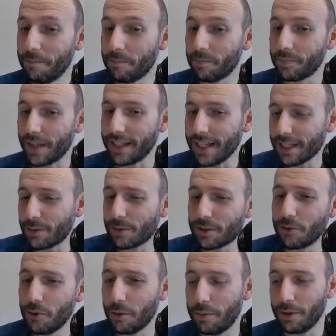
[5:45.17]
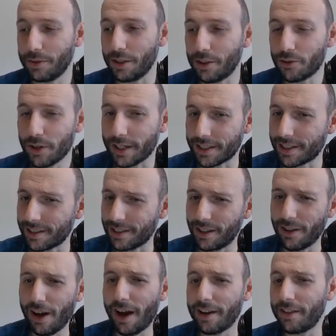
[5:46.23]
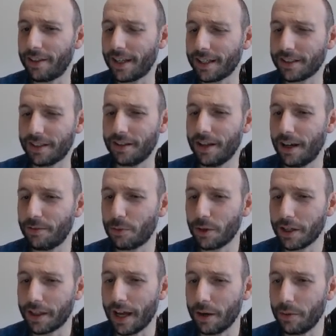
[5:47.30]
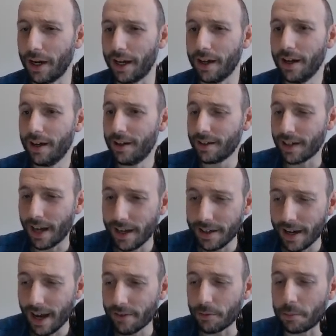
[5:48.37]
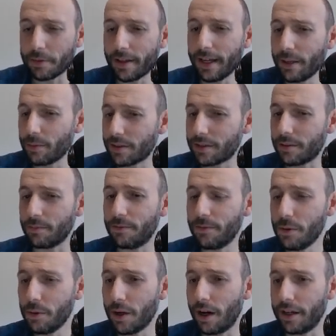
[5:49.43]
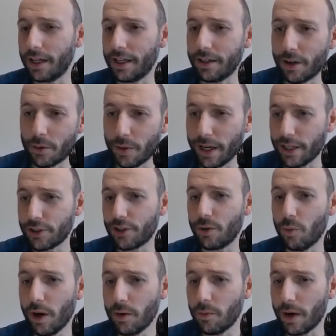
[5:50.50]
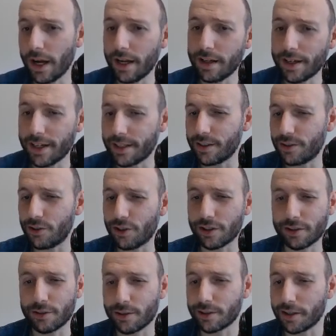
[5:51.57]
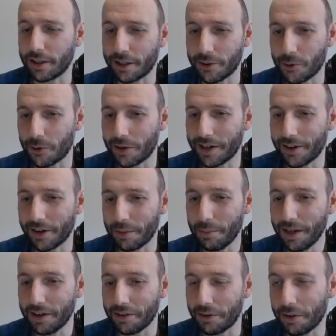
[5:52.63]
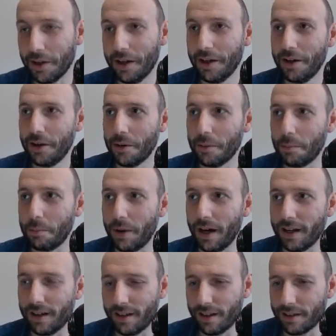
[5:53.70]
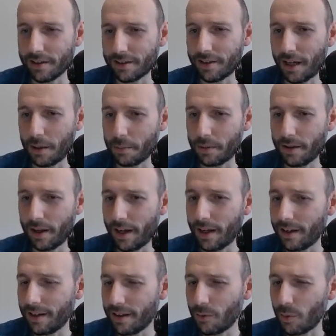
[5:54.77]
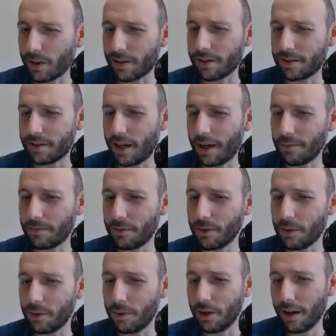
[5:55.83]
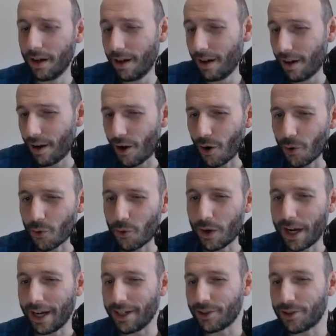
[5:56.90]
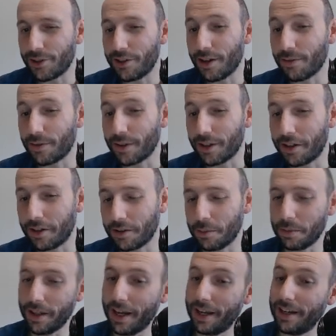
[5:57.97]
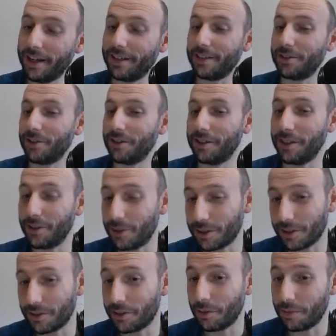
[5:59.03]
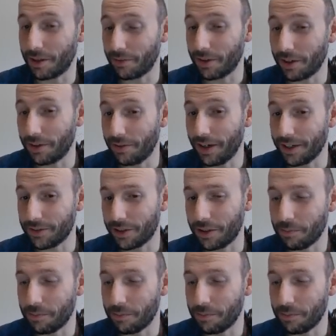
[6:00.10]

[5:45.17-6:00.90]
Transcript: And that's what's cool about these tricks, because a lot of things in life work that way. Okay, you have a plate with some food on it arranged in one way, it just looks like an ordinary meal, but the same plate with the same food arranged differently on the plate, and it suddenly looks like something very fancy.